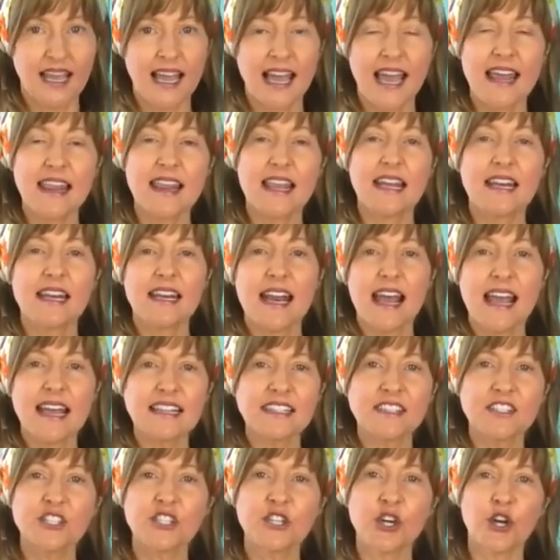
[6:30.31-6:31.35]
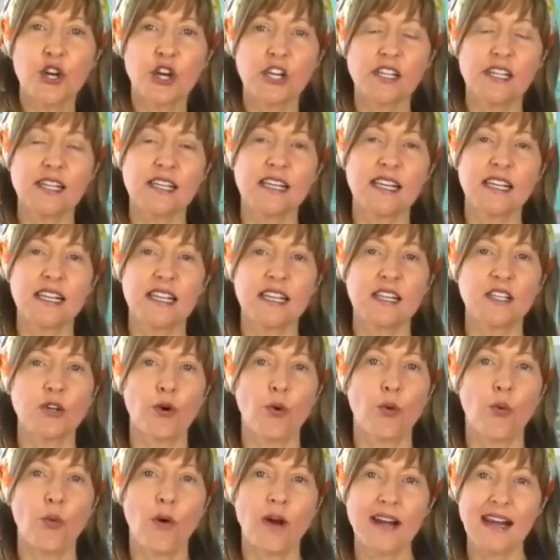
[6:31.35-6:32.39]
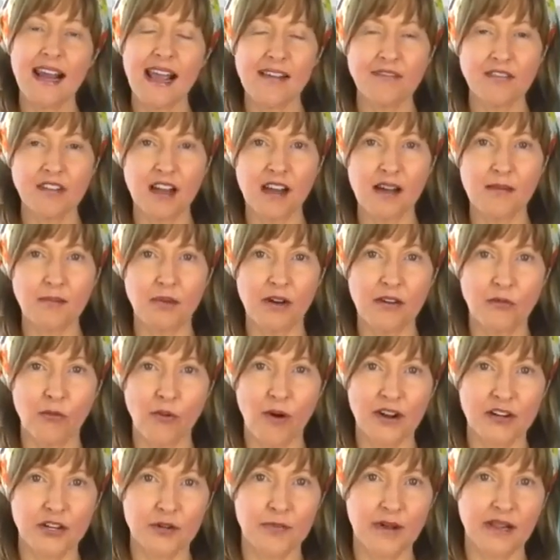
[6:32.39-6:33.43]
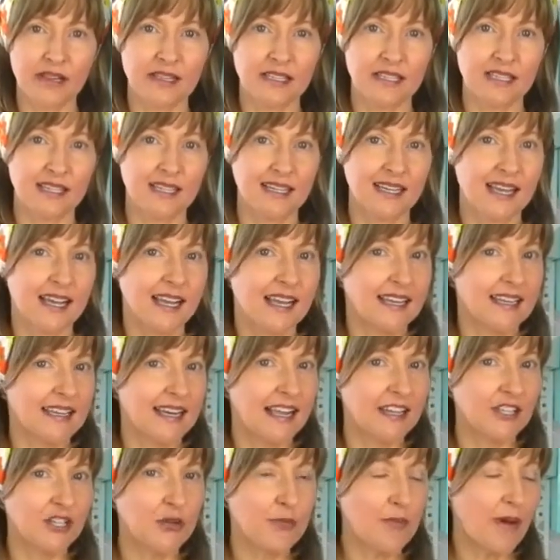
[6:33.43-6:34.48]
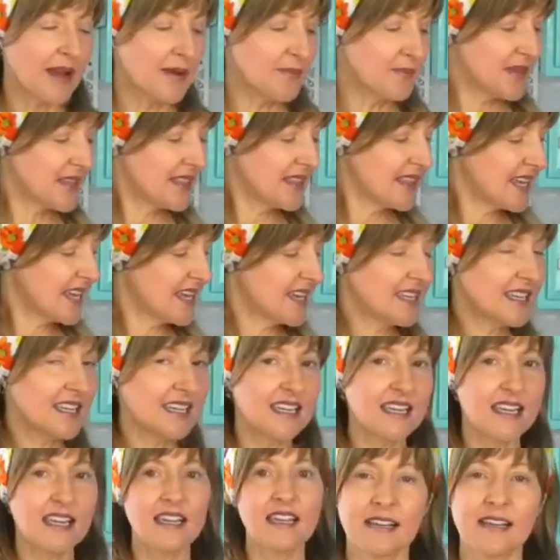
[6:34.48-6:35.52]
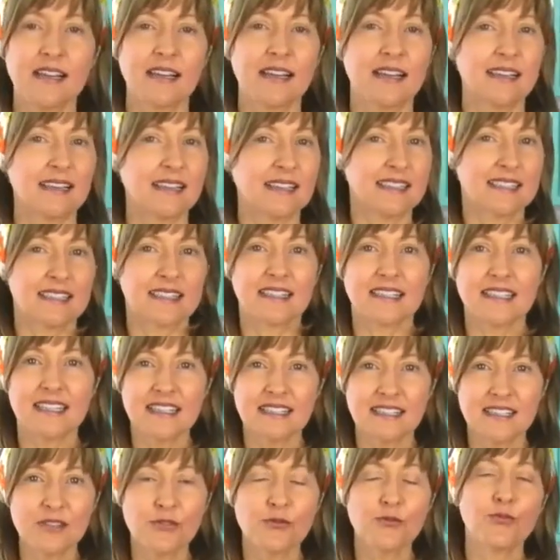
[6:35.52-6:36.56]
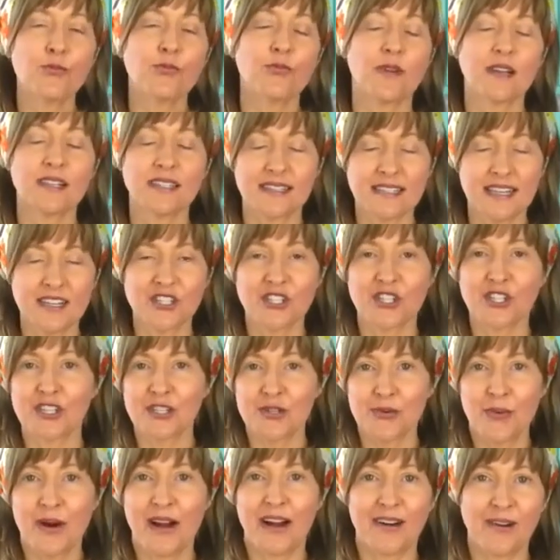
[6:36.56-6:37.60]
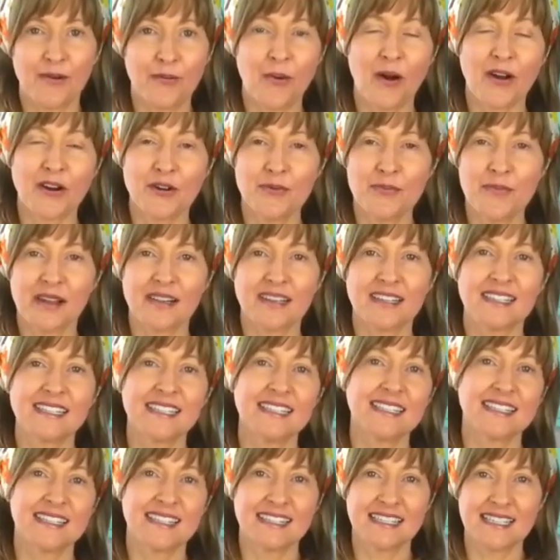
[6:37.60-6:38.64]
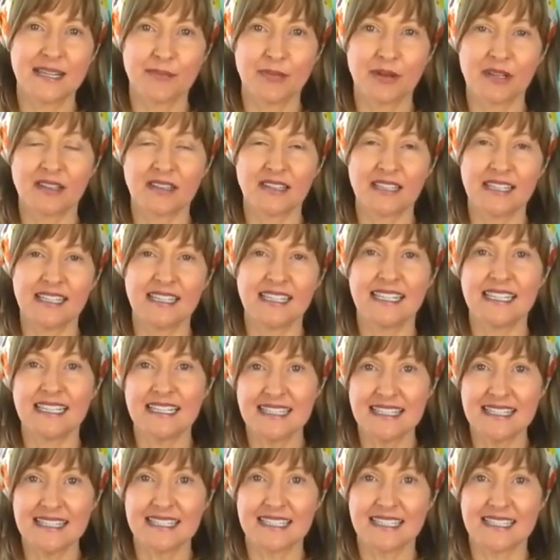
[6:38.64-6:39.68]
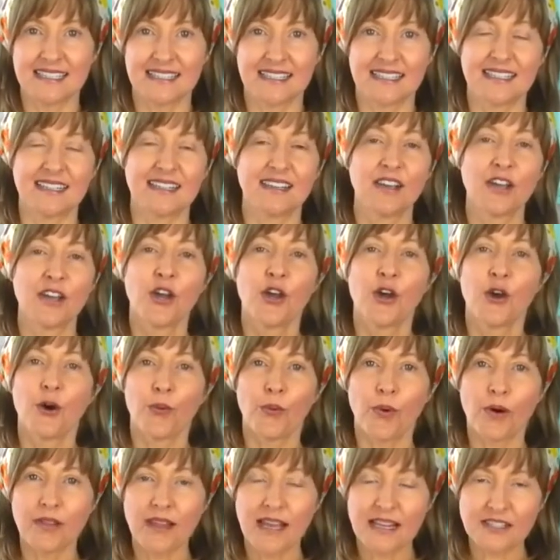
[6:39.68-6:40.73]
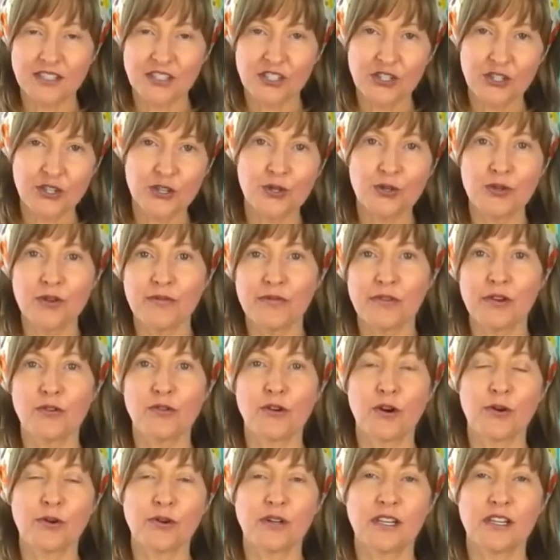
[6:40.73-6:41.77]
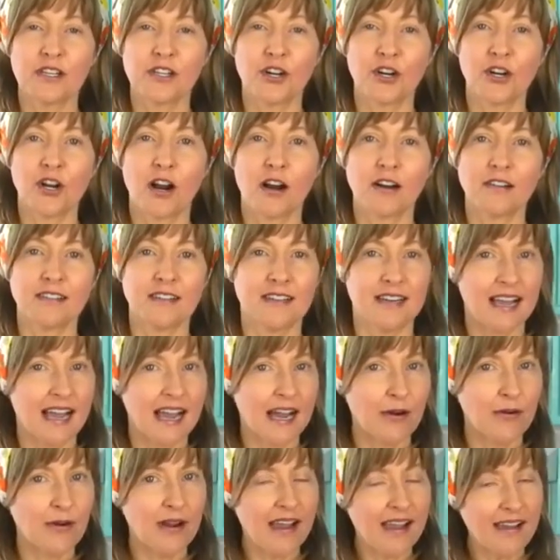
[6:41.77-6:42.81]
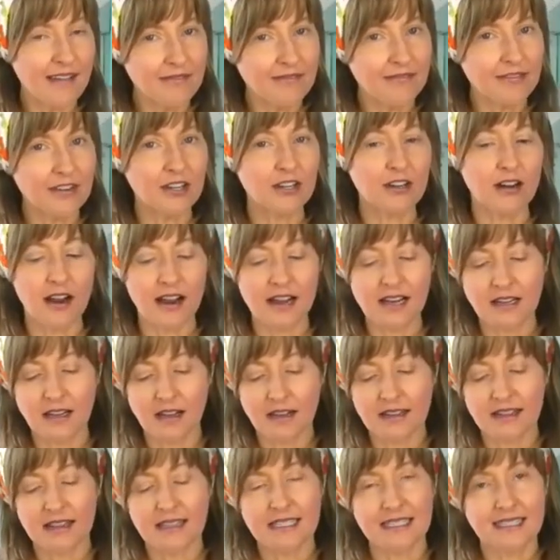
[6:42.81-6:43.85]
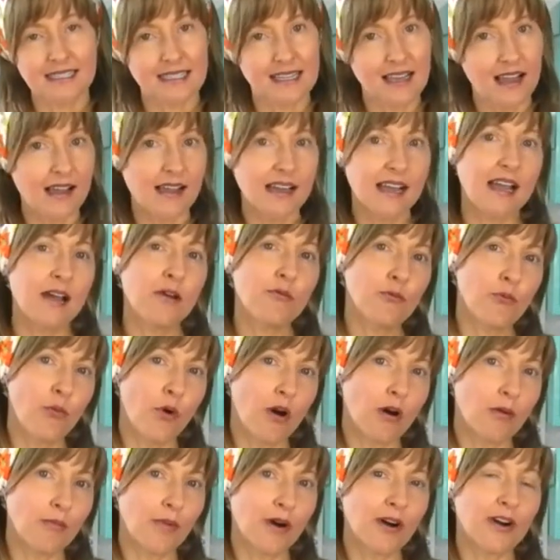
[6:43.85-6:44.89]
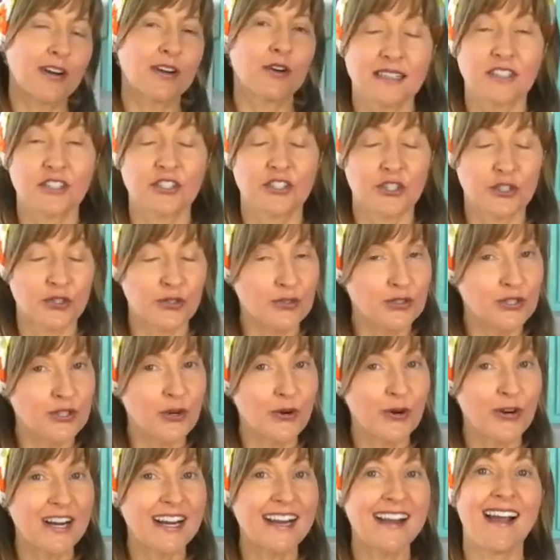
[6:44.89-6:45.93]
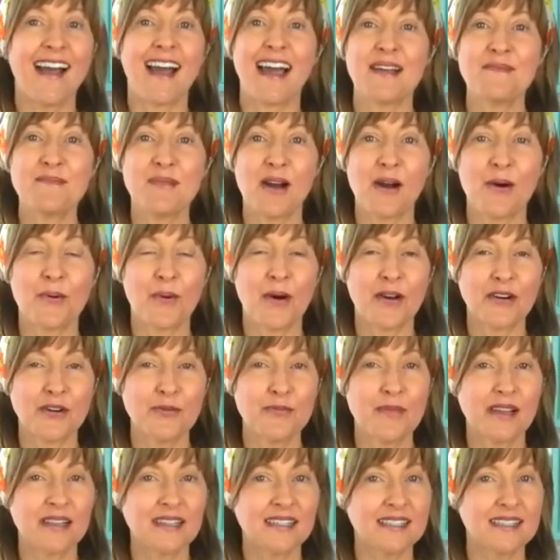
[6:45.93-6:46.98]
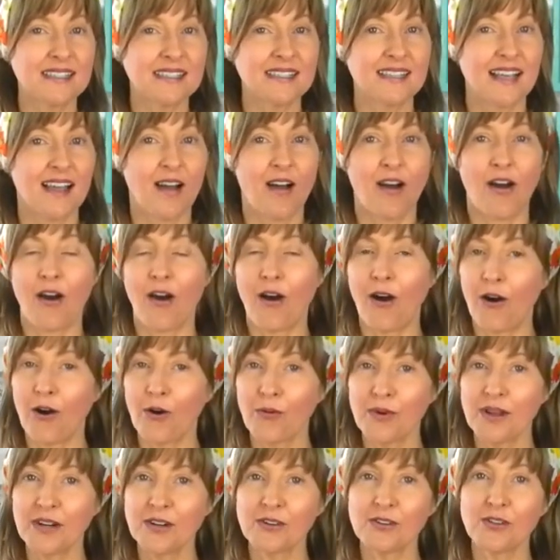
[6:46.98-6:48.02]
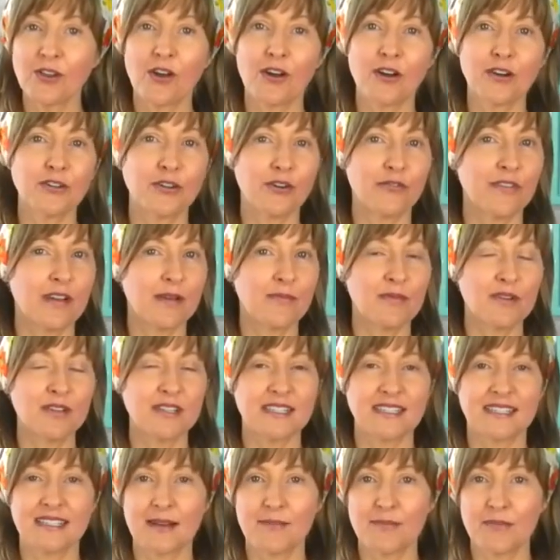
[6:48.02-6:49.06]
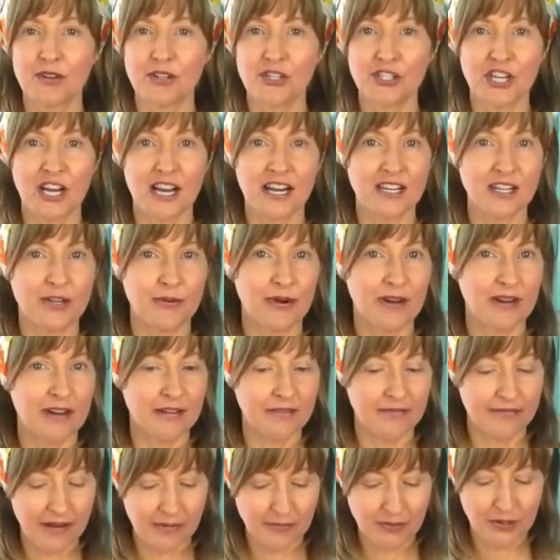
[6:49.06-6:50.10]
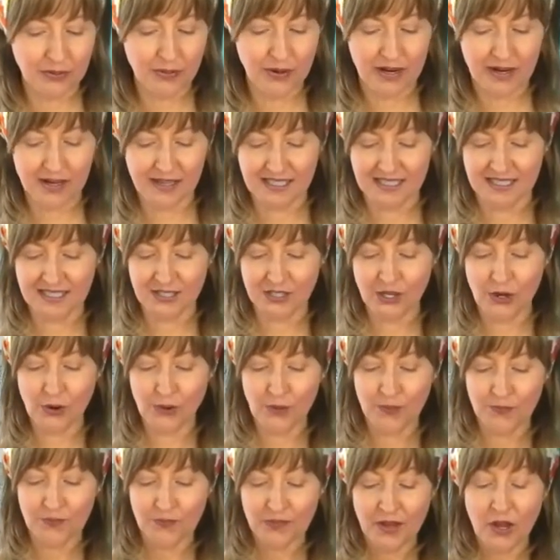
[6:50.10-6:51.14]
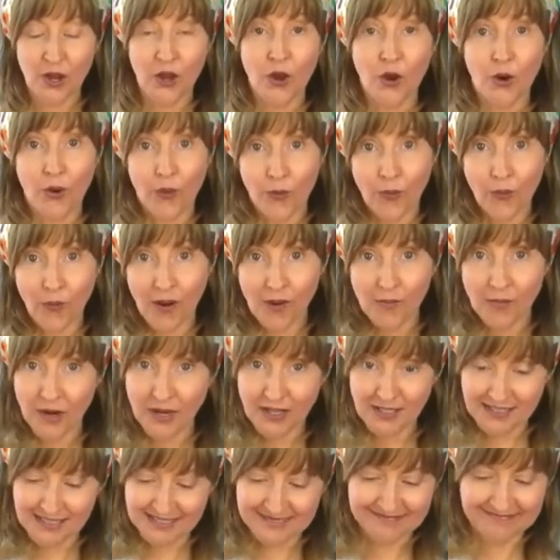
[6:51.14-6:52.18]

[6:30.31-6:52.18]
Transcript: And then next you're going to need one half cup of watermelon. Now you might be thinking it's a season essentially where watermelon isn't typically in season. Well, that's true if you grow it in your garden. However, I got this guy at Walmart. True story, I bought watermelons all winter long, November, December, January, February, so Walmart.